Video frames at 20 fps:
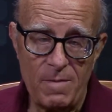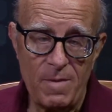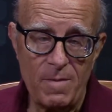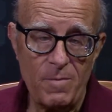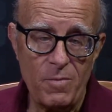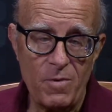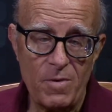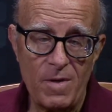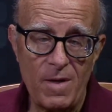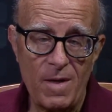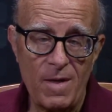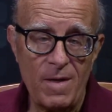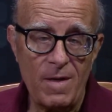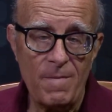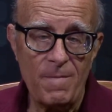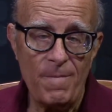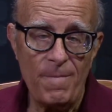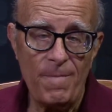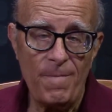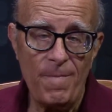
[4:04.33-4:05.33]
been put on
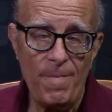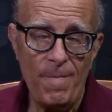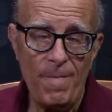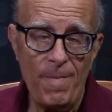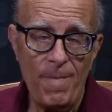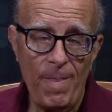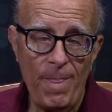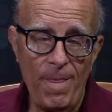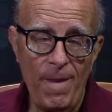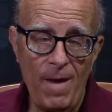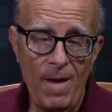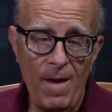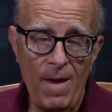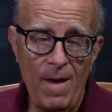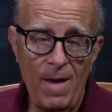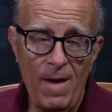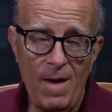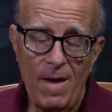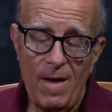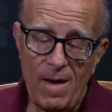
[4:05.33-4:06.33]
him.